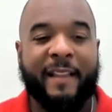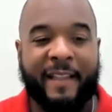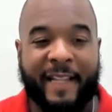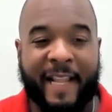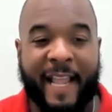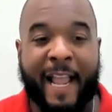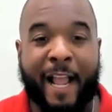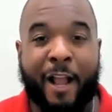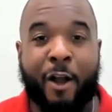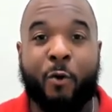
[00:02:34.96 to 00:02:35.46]

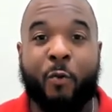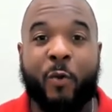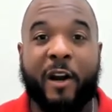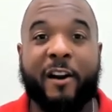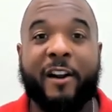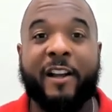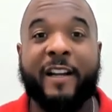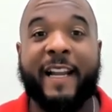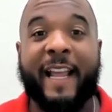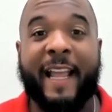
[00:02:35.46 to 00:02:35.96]
Now
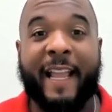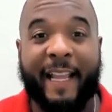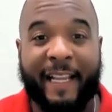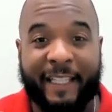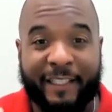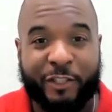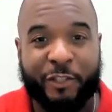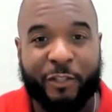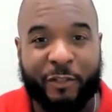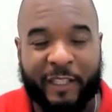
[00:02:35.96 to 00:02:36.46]
we're going to
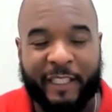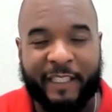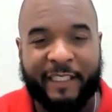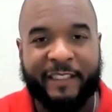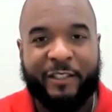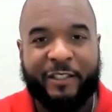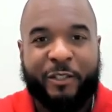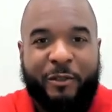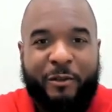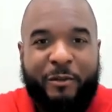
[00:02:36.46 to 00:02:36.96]
enter
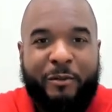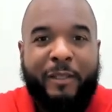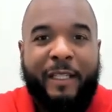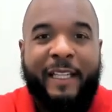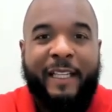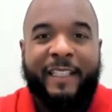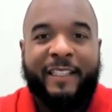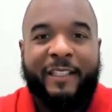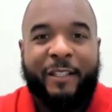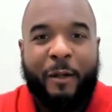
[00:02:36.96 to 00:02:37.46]
into
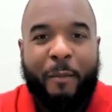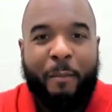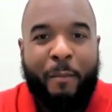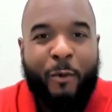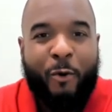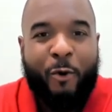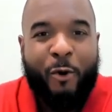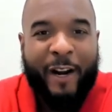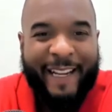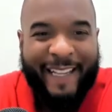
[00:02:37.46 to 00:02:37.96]
the
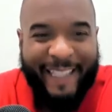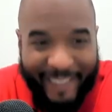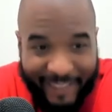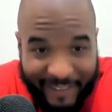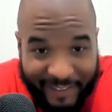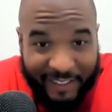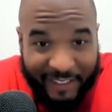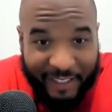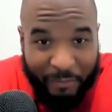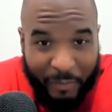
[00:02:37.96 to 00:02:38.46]
more
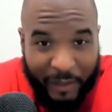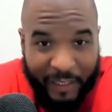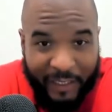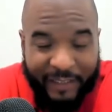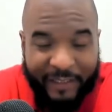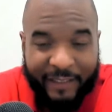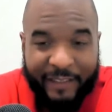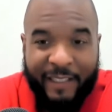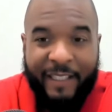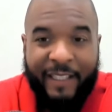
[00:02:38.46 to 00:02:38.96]

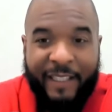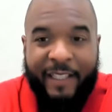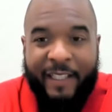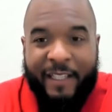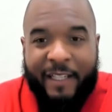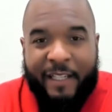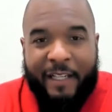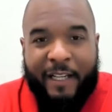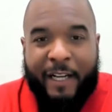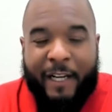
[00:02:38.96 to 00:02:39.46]
intimate
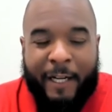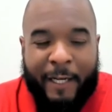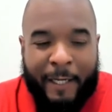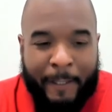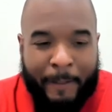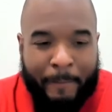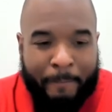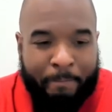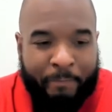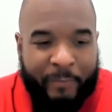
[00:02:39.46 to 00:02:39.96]

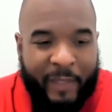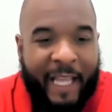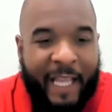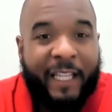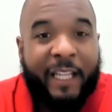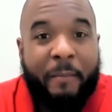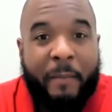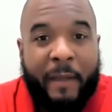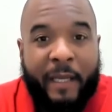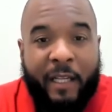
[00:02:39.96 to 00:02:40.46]

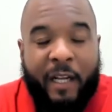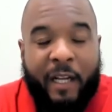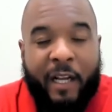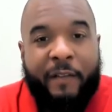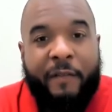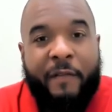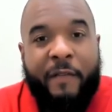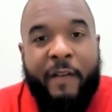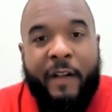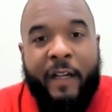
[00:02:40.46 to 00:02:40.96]
element
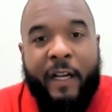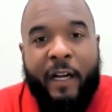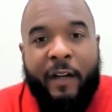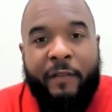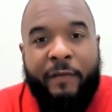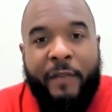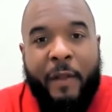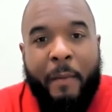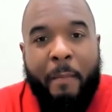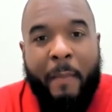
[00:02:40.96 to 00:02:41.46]
of
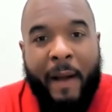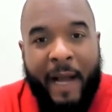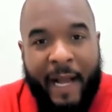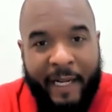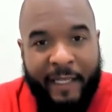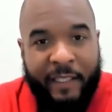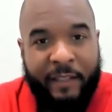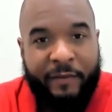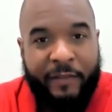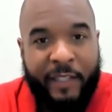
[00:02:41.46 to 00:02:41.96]
the
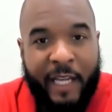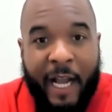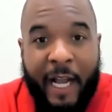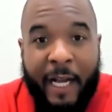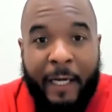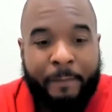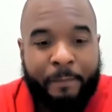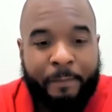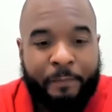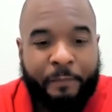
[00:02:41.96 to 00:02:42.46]
mind of
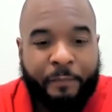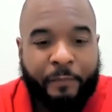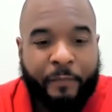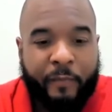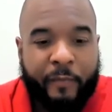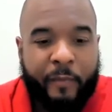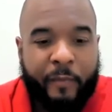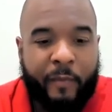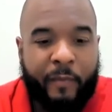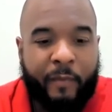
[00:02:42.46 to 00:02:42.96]
Yah.
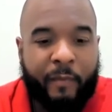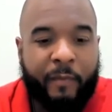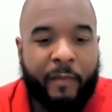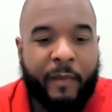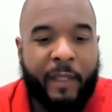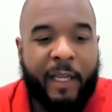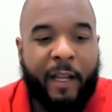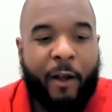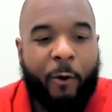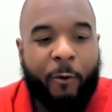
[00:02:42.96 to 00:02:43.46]

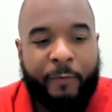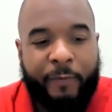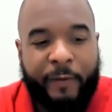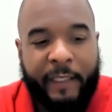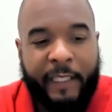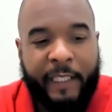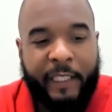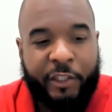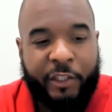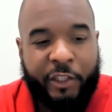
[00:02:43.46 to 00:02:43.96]

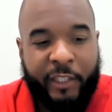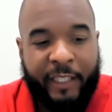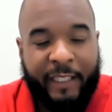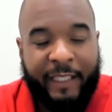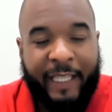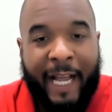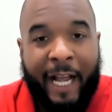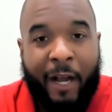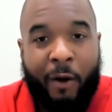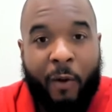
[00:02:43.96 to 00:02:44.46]
Hopefully it should
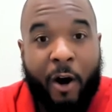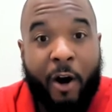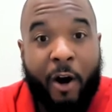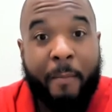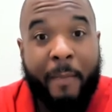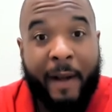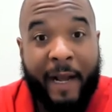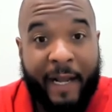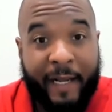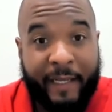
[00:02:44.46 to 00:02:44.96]
allow our
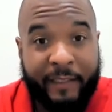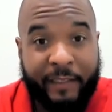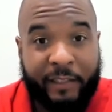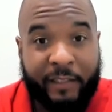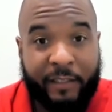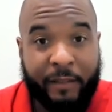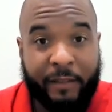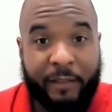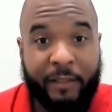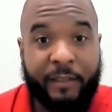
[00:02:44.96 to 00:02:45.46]
minds
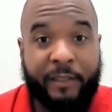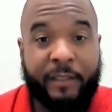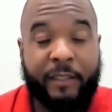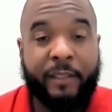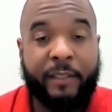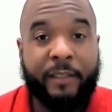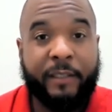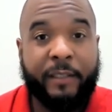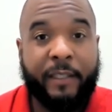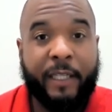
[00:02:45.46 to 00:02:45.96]
to
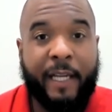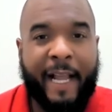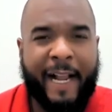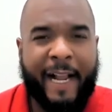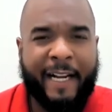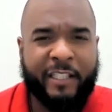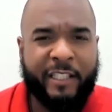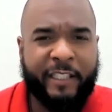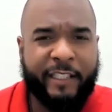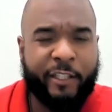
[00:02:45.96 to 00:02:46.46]

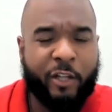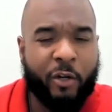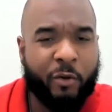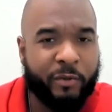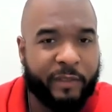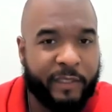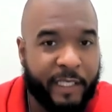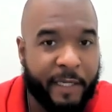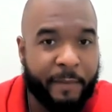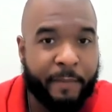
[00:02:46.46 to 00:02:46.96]
actually go
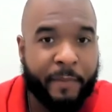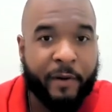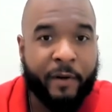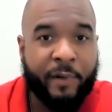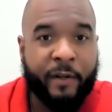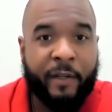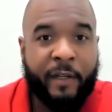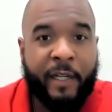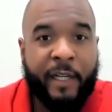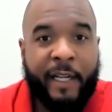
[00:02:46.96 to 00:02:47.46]

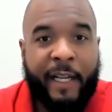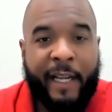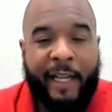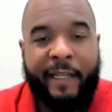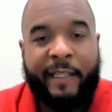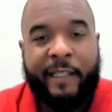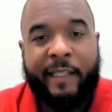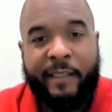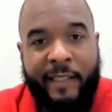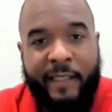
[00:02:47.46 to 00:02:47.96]
deeper
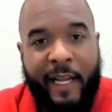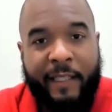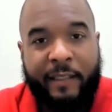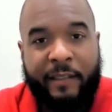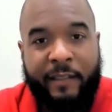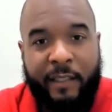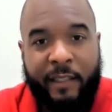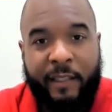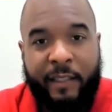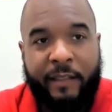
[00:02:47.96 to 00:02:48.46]
and
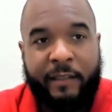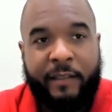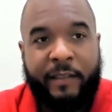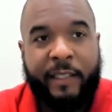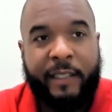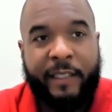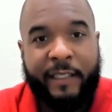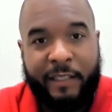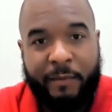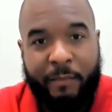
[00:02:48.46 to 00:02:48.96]
connect to
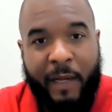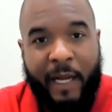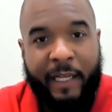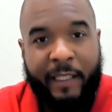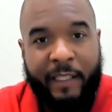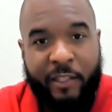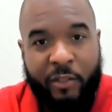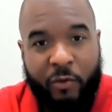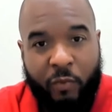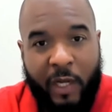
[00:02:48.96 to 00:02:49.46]
his
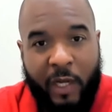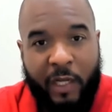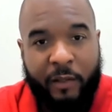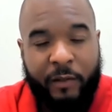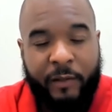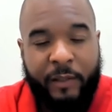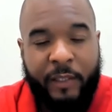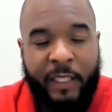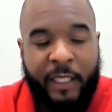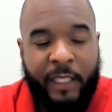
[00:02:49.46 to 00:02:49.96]
mind as
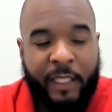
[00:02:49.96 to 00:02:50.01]
well.